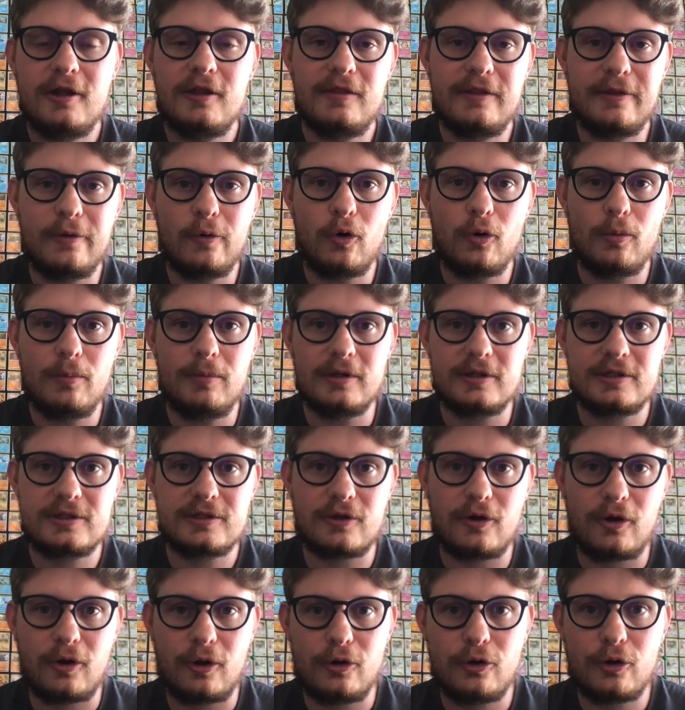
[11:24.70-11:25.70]
the orbits
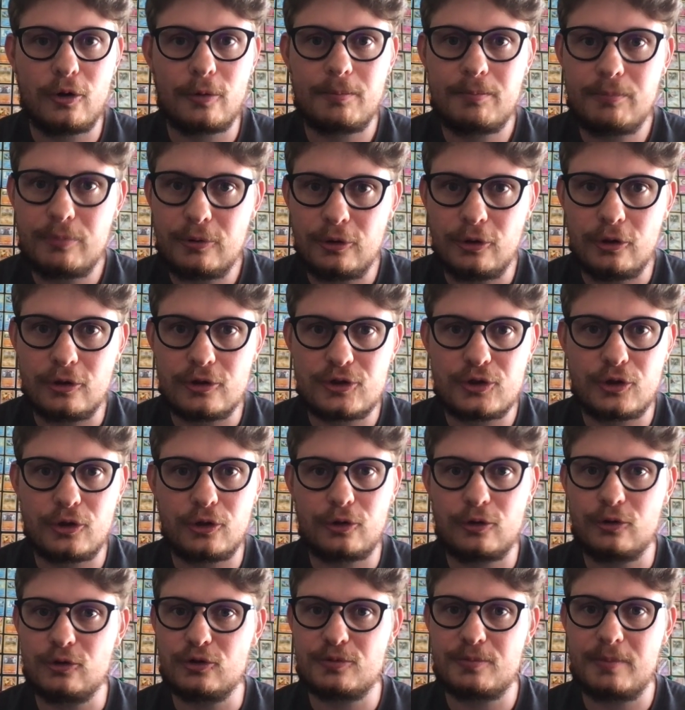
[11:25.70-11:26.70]
are not pure
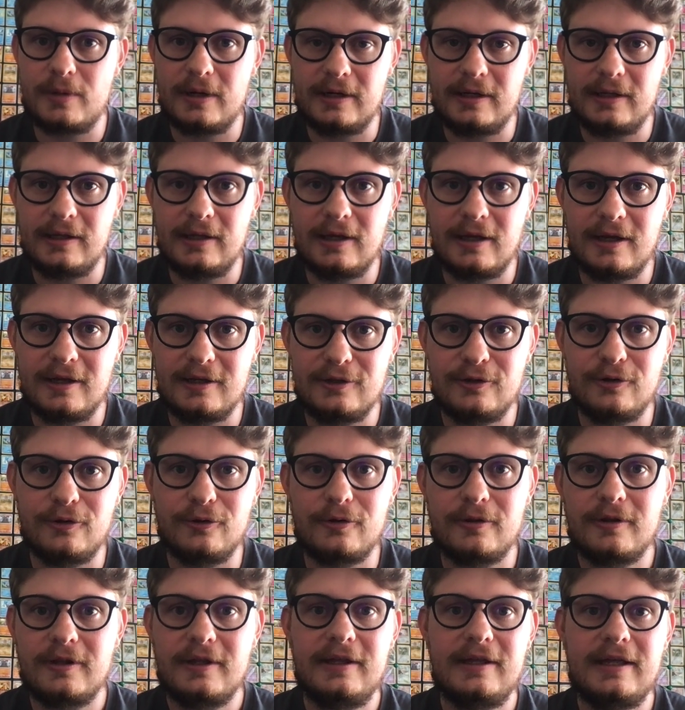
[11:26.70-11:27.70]
circles, but uh, you
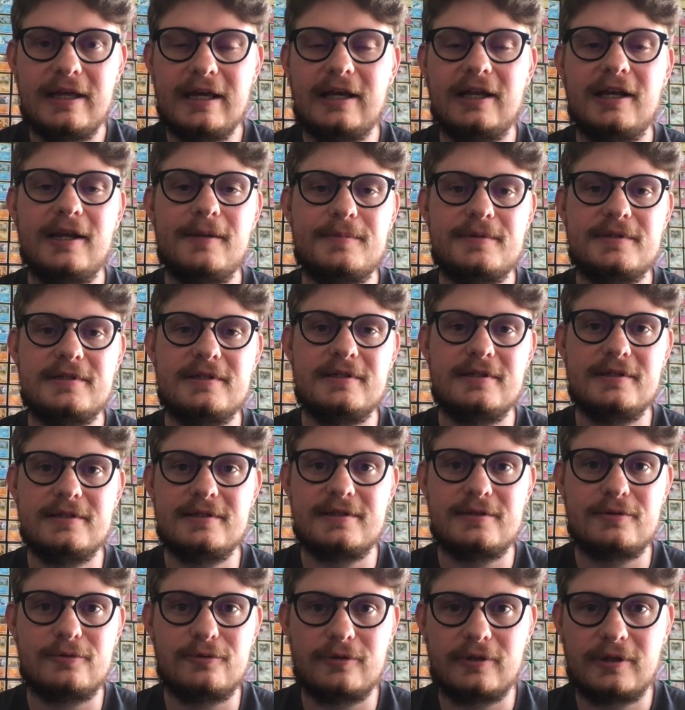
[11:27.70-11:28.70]
know
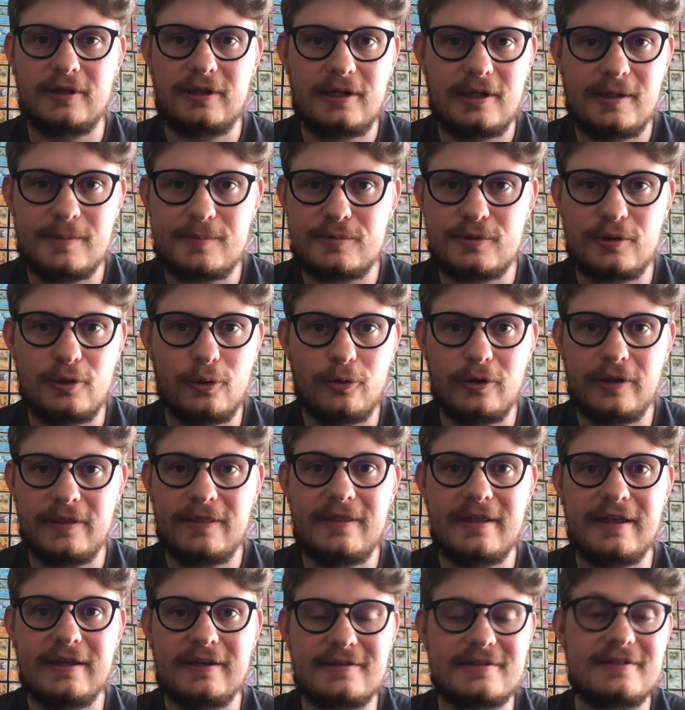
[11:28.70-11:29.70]
eclipses or ellipsoid
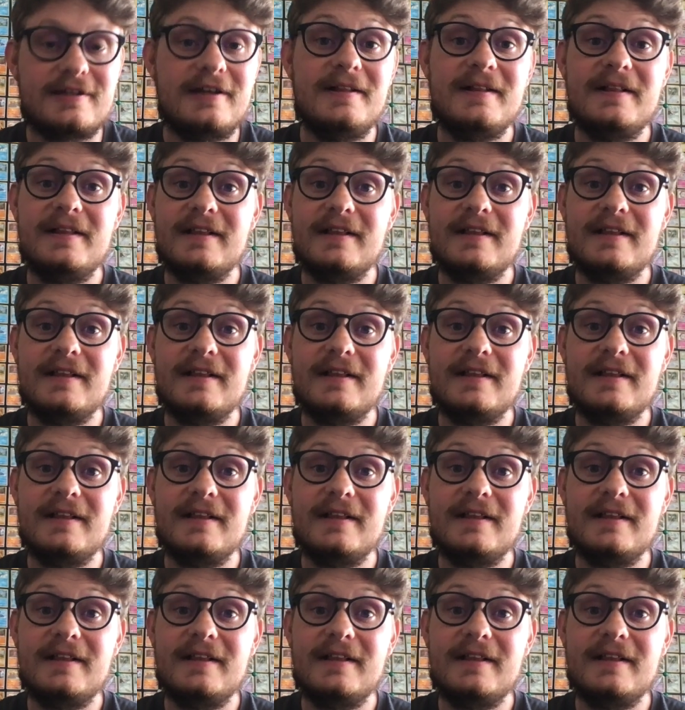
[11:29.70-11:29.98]
things.